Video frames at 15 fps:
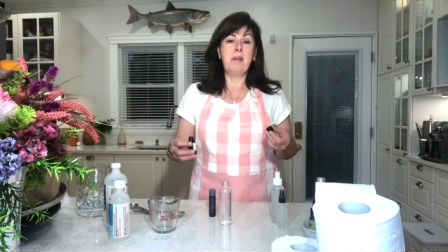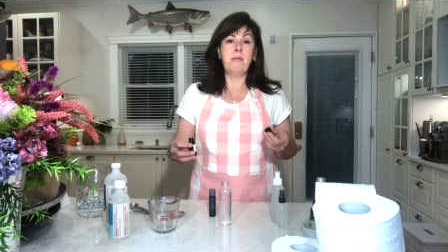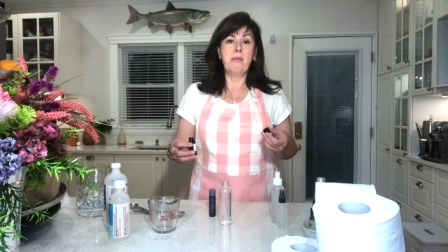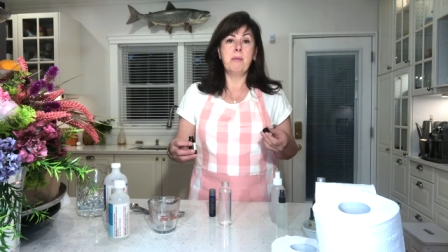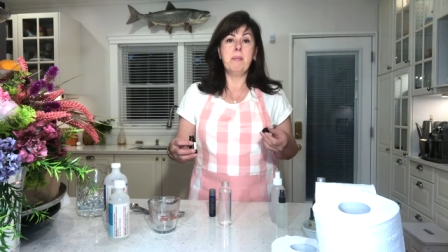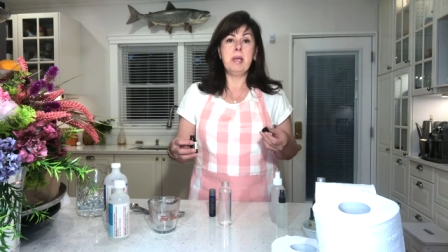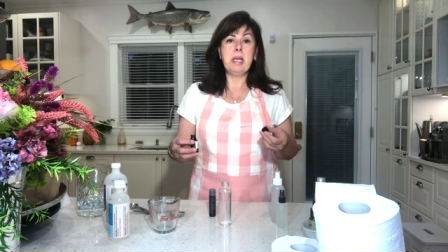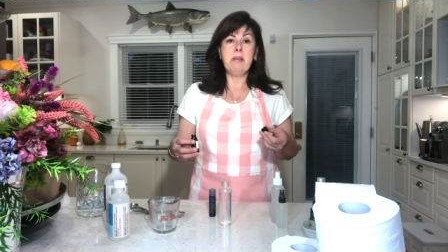
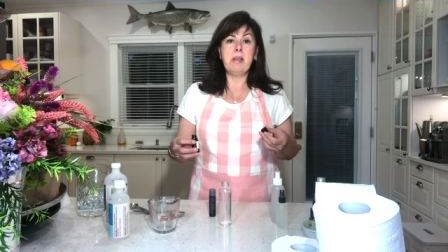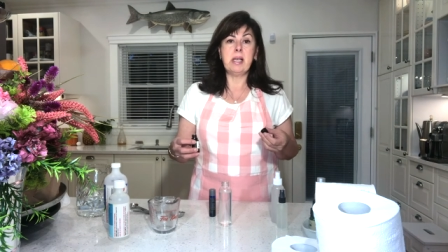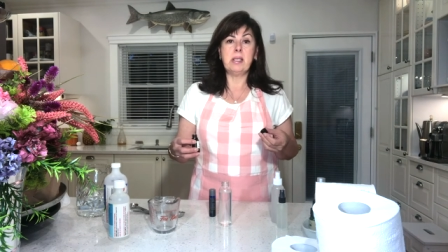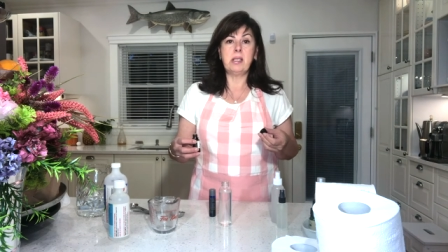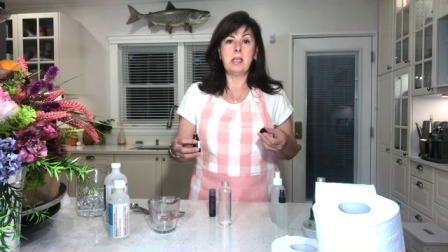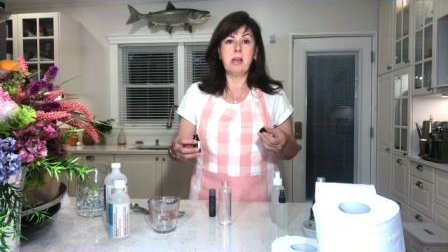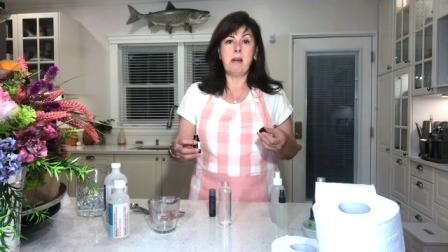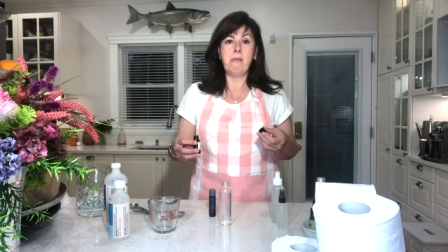for me,
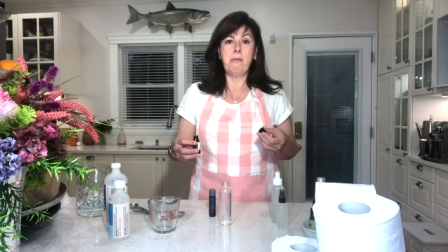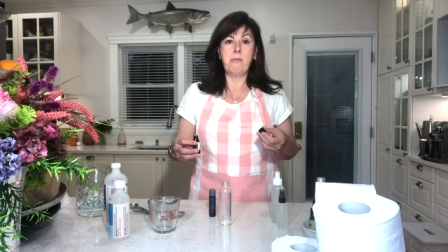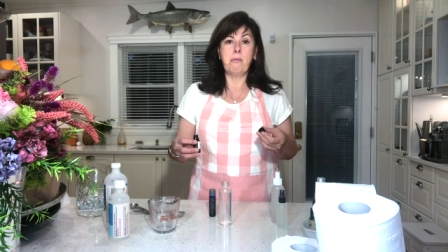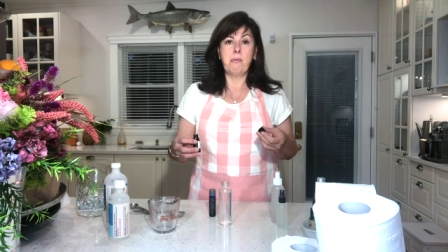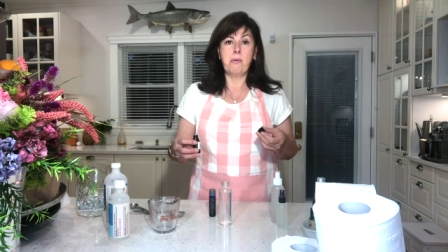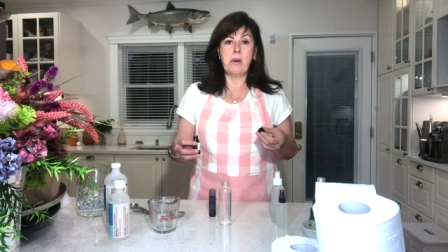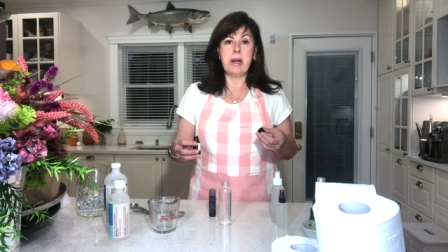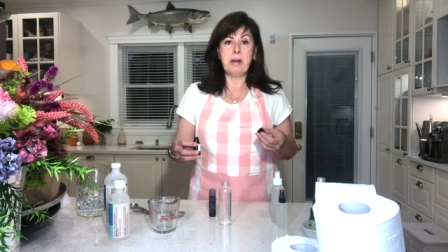that's enough
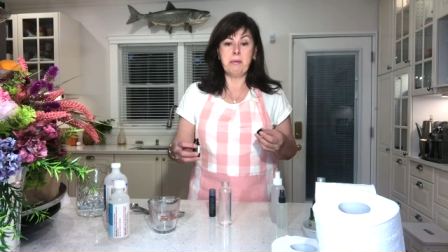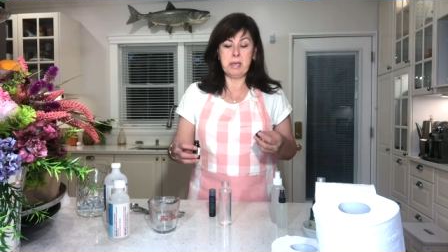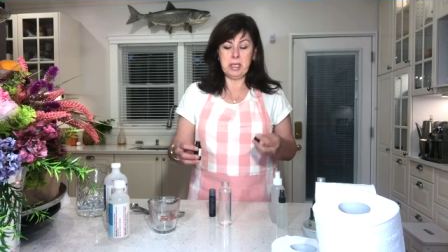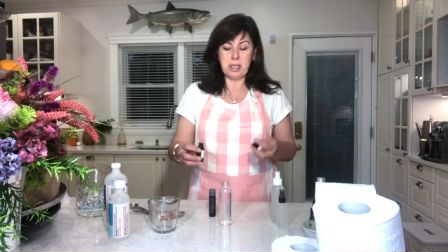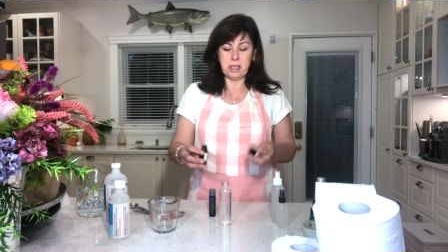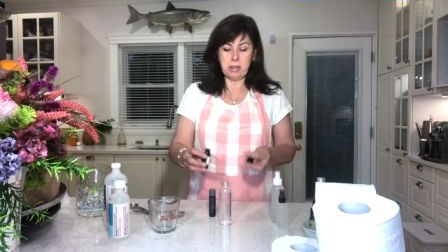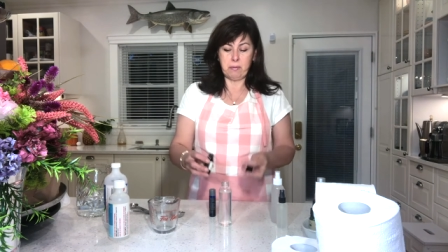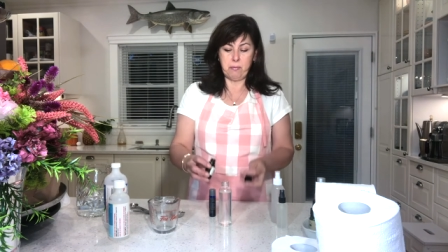
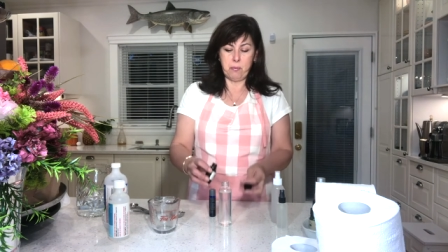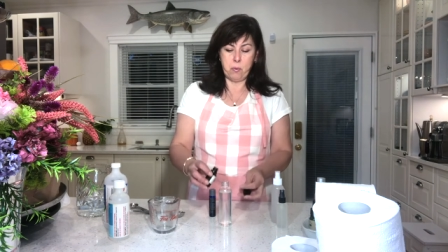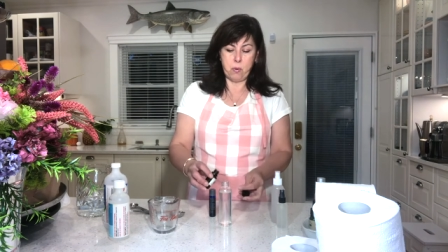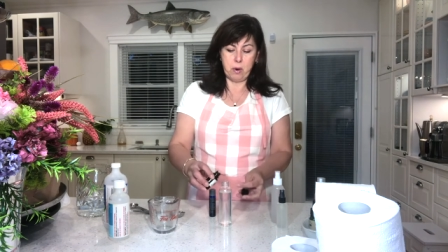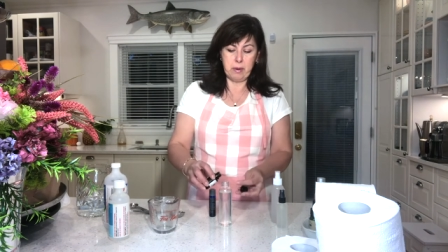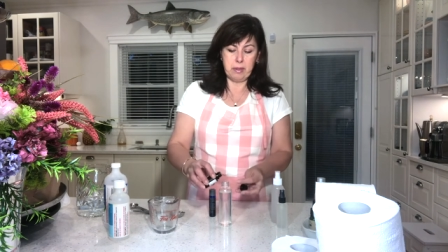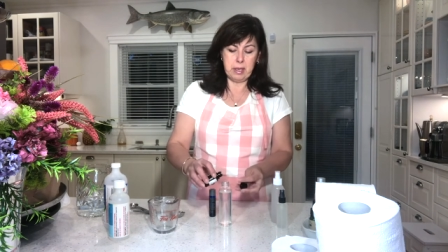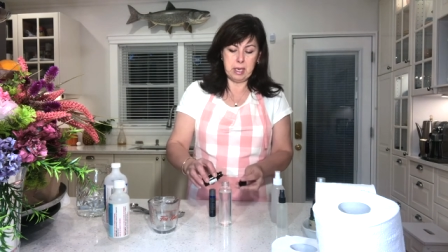fragrance
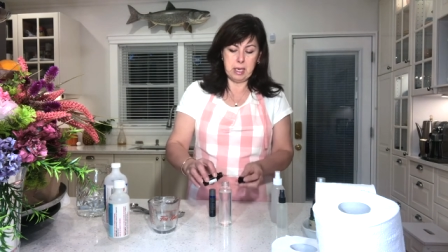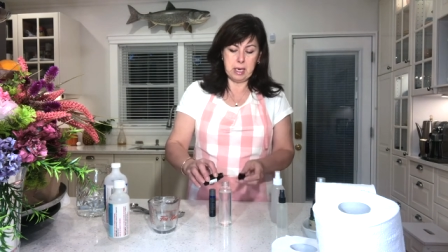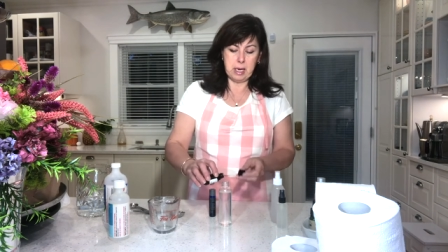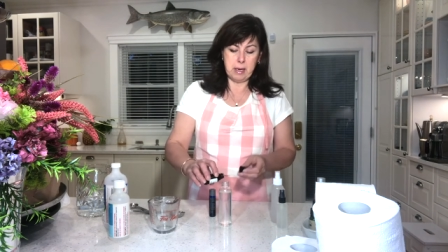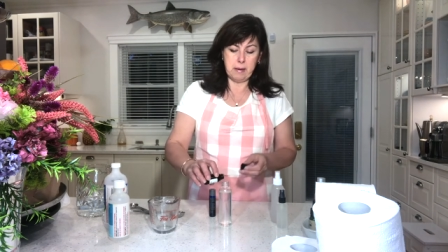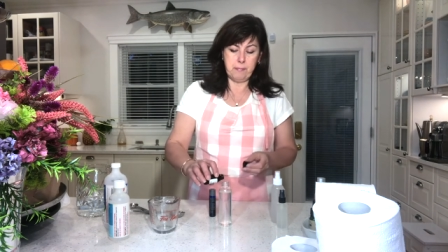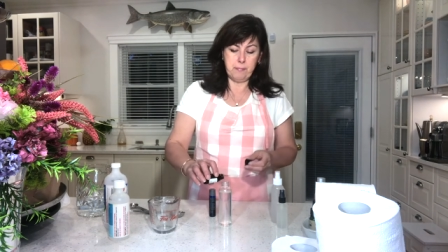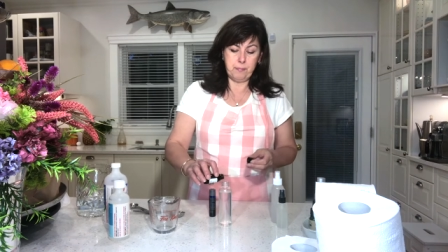for the,
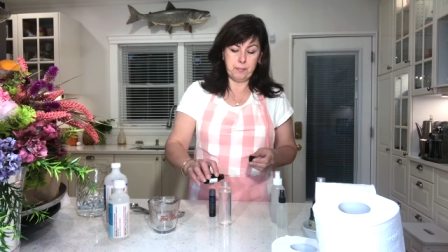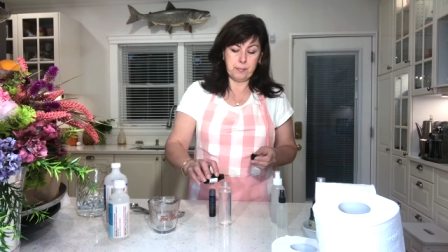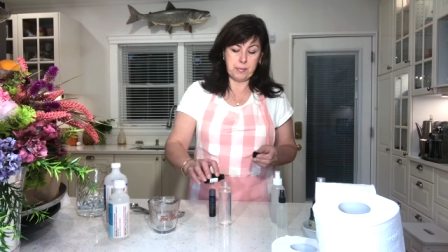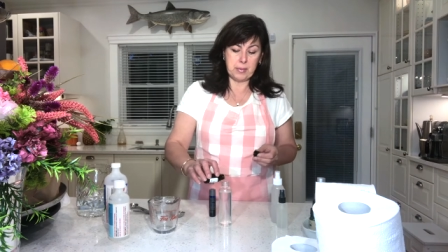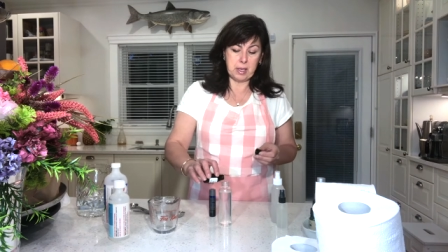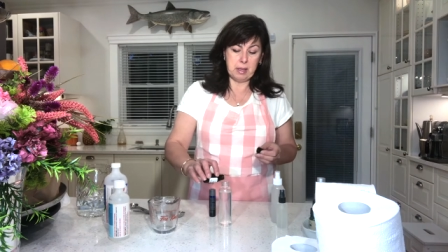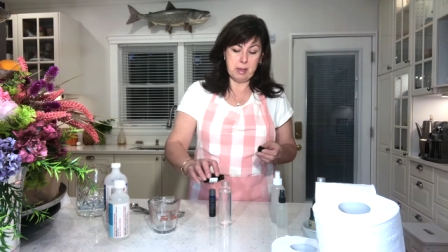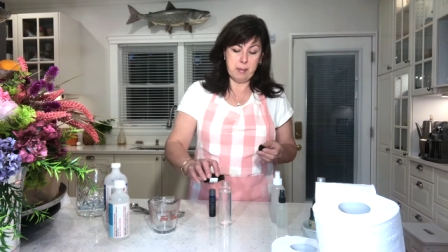um,
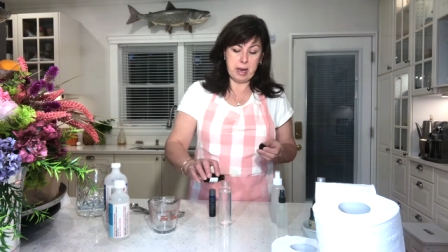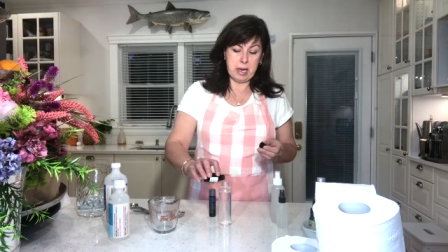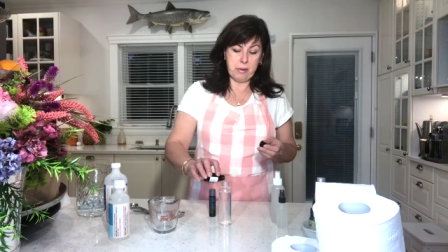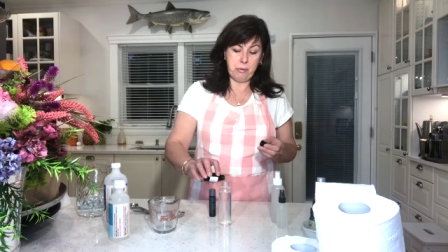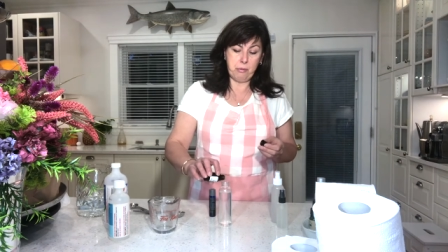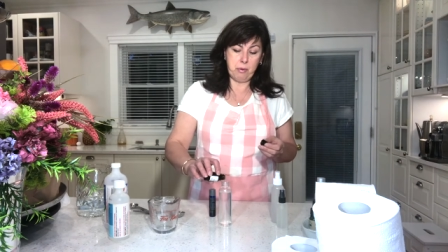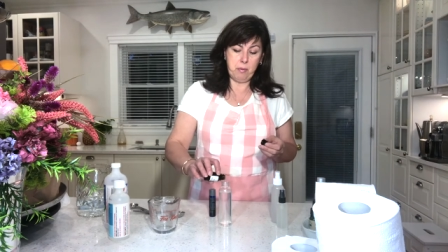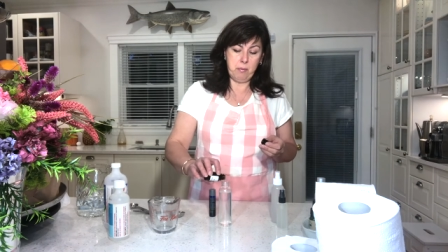the
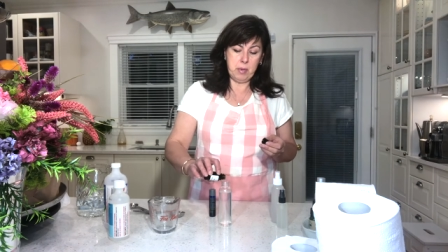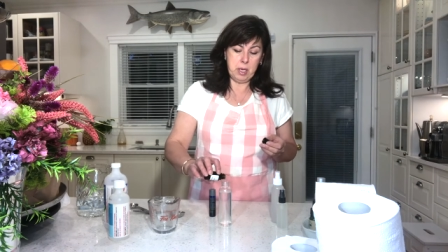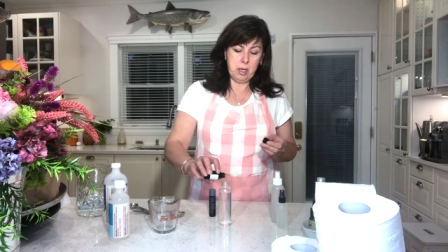bathroom.